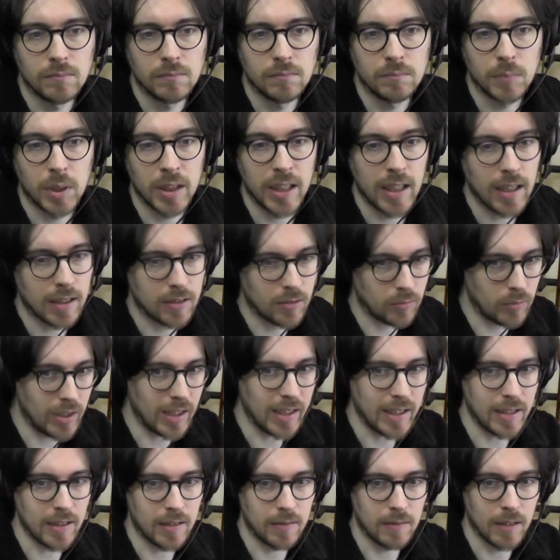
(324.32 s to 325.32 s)
But yeah, it's
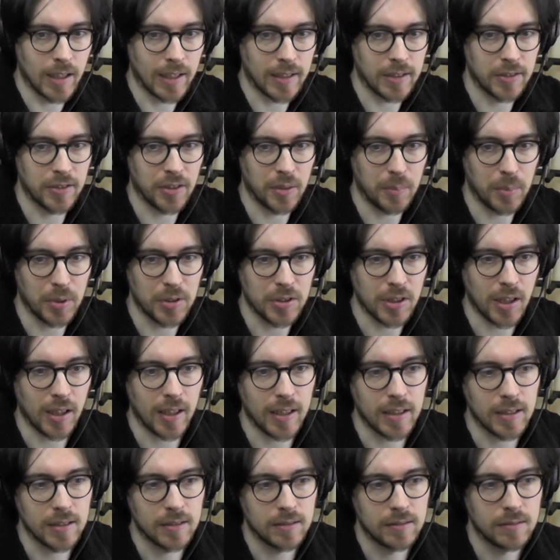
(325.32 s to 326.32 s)
really like super
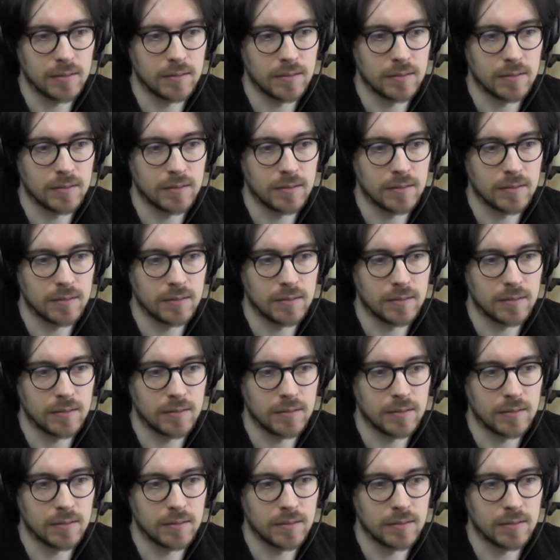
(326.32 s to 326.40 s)
tight.